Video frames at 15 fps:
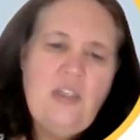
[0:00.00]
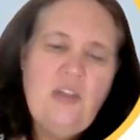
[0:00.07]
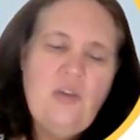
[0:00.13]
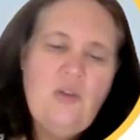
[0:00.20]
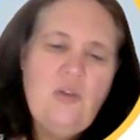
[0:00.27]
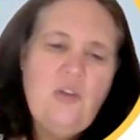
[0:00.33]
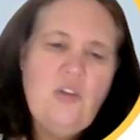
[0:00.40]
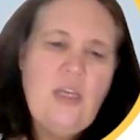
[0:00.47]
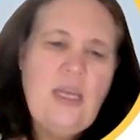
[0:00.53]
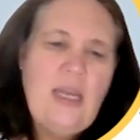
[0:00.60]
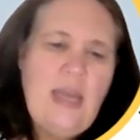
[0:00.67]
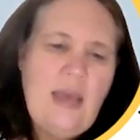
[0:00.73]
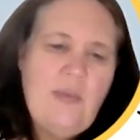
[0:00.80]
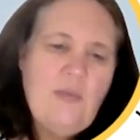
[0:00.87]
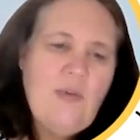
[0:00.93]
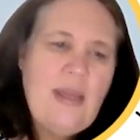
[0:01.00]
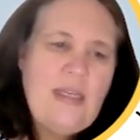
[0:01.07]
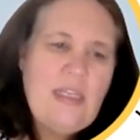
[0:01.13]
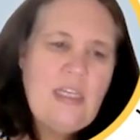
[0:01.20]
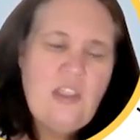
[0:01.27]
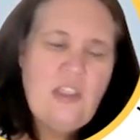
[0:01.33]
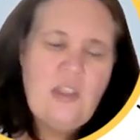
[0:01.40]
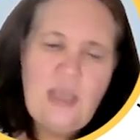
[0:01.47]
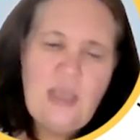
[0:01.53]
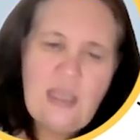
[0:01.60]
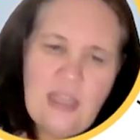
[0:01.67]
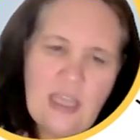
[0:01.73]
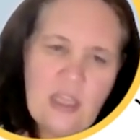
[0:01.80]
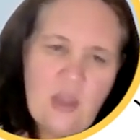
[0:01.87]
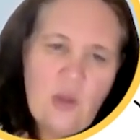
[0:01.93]
to collaborate and to
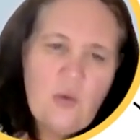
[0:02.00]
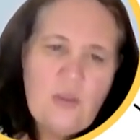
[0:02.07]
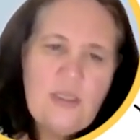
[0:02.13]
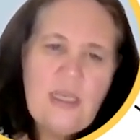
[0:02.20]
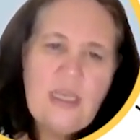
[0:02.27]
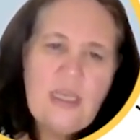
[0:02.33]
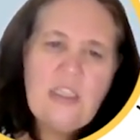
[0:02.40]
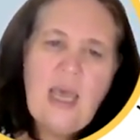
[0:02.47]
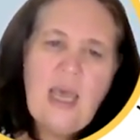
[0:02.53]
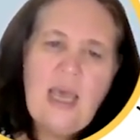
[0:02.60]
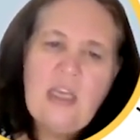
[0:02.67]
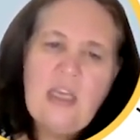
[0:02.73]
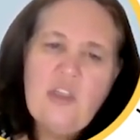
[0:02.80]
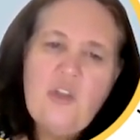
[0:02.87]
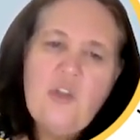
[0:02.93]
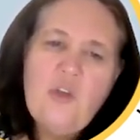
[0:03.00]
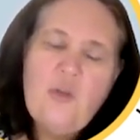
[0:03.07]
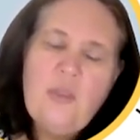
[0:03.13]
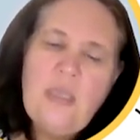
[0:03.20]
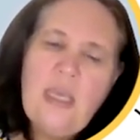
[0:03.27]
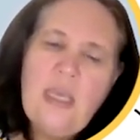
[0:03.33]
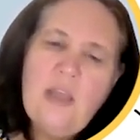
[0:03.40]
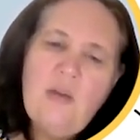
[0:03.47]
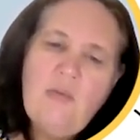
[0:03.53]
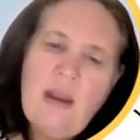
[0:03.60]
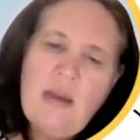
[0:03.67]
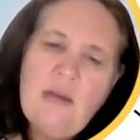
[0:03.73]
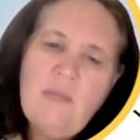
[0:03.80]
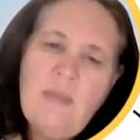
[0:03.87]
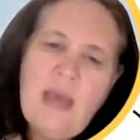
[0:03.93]
get their thoughts out. So I can choose either
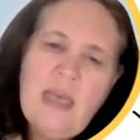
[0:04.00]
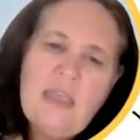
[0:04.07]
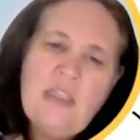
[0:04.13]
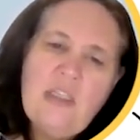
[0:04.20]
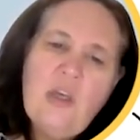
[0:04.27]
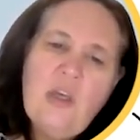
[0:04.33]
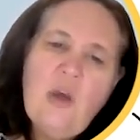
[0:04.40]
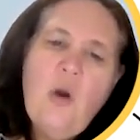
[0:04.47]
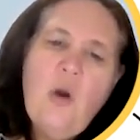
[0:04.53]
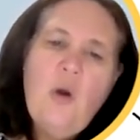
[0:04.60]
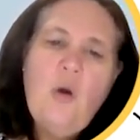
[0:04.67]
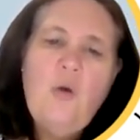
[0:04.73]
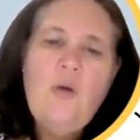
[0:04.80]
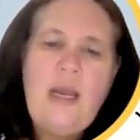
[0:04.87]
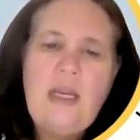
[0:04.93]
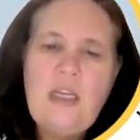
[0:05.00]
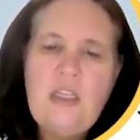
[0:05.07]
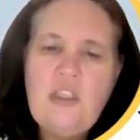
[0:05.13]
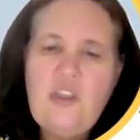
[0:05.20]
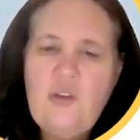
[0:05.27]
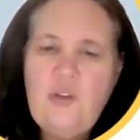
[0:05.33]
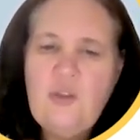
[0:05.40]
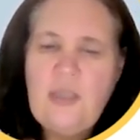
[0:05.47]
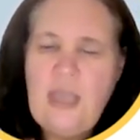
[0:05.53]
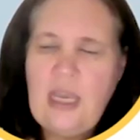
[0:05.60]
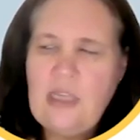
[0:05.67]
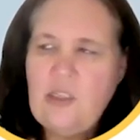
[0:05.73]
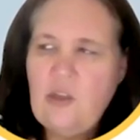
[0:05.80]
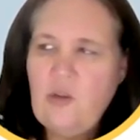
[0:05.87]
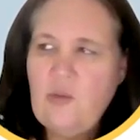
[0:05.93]
randomized or I can choose
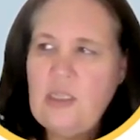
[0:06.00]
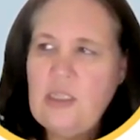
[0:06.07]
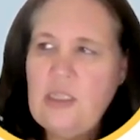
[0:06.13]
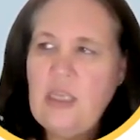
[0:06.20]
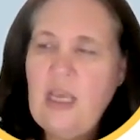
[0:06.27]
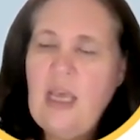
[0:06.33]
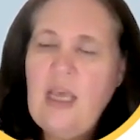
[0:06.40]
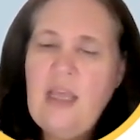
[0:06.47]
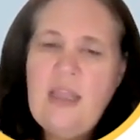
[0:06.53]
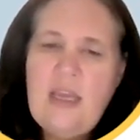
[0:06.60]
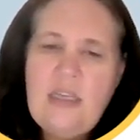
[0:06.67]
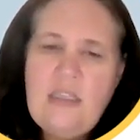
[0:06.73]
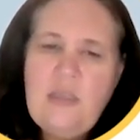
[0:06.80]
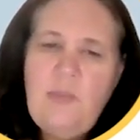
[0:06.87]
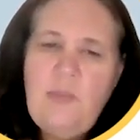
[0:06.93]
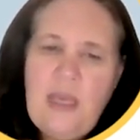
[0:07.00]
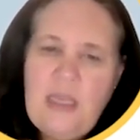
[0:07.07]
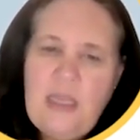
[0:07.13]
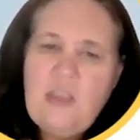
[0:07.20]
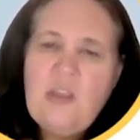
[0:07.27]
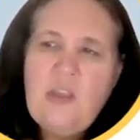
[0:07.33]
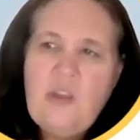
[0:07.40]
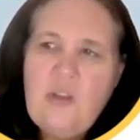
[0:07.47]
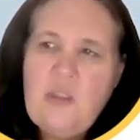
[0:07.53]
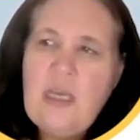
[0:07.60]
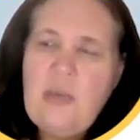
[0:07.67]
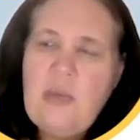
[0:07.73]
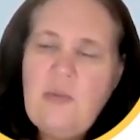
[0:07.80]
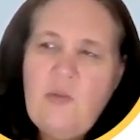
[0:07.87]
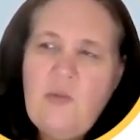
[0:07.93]
categories. That depends on your
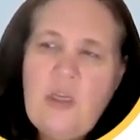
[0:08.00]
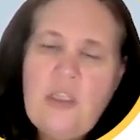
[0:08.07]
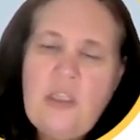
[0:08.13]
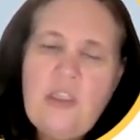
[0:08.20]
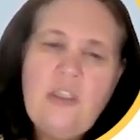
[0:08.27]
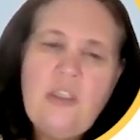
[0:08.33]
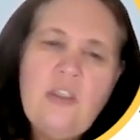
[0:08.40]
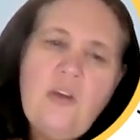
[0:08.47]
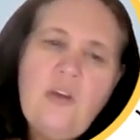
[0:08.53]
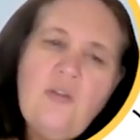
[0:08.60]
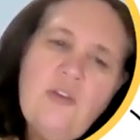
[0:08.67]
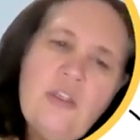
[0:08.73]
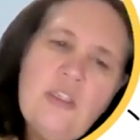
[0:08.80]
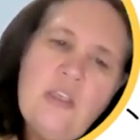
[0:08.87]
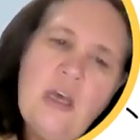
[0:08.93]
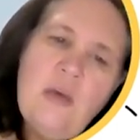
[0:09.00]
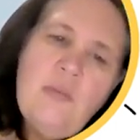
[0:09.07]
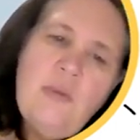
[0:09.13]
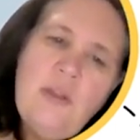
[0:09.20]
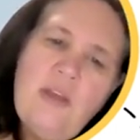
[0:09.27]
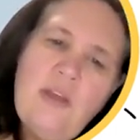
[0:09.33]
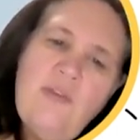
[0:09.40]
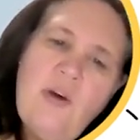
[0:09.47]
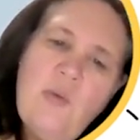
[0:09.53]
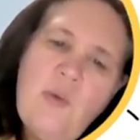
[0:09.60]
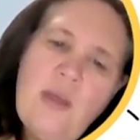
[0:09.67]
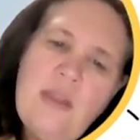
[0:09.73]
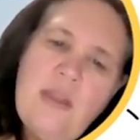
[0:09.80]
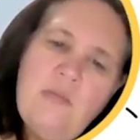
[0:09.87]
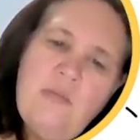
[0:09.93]
type of questions. So for example, if I
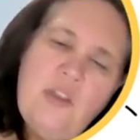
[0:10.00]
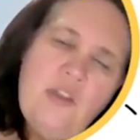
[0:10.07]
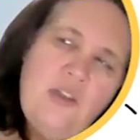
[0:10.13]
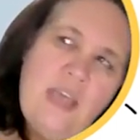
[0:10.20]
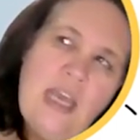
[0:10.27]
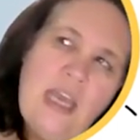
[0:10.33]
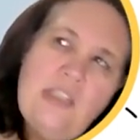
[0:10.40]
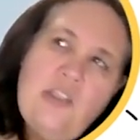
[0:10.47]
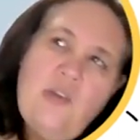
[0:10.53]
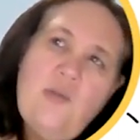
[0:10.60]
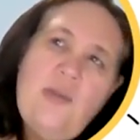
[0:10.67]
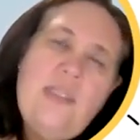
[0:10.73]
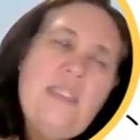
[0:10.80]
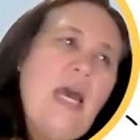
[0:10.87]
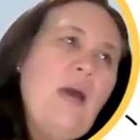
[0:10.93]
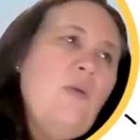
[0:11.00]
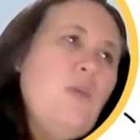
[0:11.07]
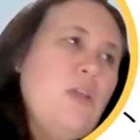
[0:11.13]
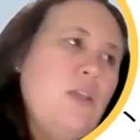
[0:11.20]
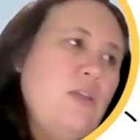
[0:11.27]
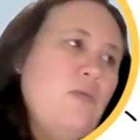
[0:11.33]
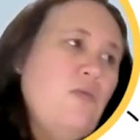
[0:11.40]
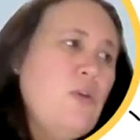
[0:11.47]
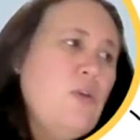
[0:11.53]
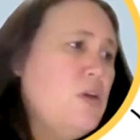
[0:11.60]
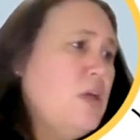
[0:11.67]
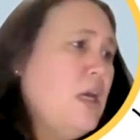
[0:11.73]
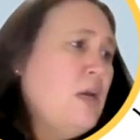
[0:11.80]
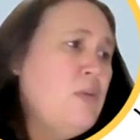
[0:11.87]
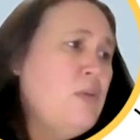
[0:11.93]
want them to do categories, I
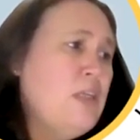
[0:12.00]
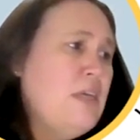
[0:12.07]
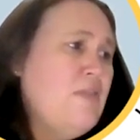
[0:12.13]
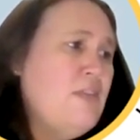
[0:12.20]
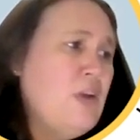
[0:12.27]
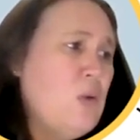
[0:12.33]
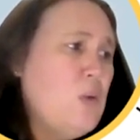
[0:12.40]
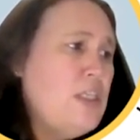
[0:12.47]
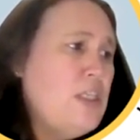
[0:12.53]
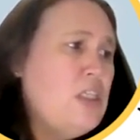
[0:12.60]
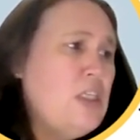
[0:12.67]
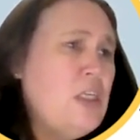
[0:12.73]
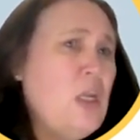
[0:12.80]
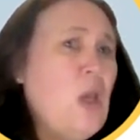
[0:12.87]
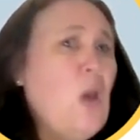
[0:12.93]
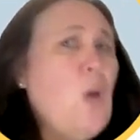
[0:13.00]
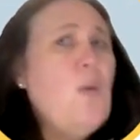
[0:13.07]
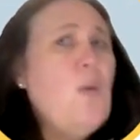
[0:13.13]
would give a question